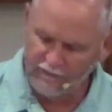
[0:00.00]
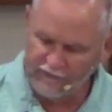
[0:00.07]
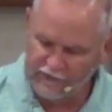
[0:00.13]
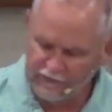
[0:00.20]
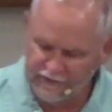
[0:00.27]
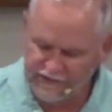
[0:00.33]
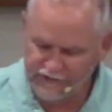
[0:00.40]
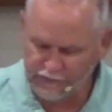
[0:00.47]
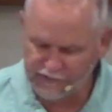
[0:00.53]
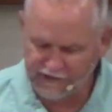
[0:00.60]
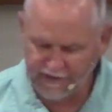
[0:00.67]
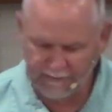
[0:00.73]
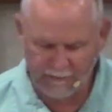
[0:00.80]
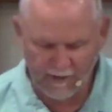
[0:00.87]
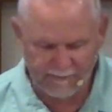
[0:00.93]
village would
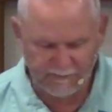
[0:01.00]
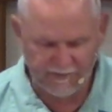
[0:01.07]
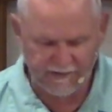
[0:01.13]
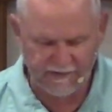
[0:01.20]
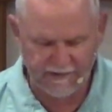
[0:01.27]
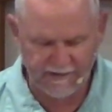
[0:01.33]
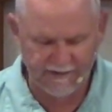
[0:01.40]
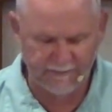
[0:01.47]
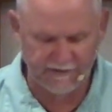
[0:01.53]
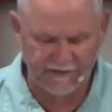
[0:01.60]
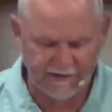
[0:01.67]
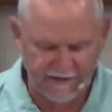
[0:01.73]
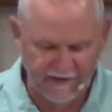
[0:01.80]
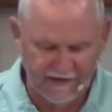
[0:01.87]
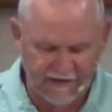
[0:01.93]
come up to him
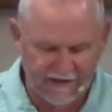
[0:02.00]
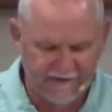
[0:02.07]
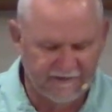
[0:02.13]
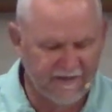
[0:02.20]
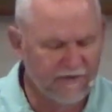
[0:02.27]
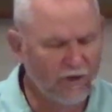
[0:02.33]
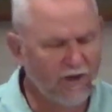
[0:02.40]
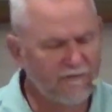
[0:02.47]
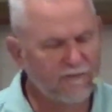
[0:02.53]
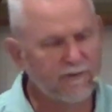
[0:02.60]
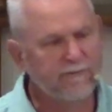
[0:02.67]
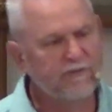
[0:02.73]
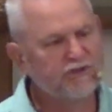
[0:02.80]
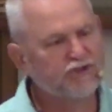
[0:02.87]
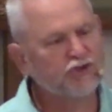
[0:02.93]
and they'd offer
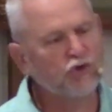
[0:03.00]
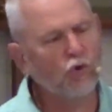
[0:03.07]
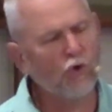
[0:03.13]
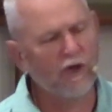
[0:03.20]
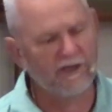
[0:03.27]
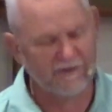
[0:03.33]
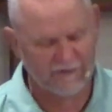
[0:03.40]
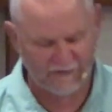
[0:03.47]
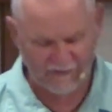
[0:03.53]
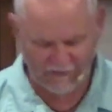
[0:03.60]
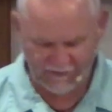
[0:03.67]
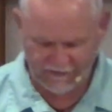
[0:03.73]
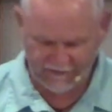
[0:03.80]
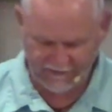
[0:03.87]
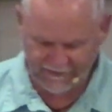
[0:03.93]
him a
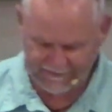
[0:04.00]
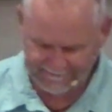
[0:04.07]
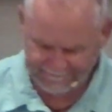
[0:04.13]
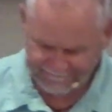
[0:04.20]
choice.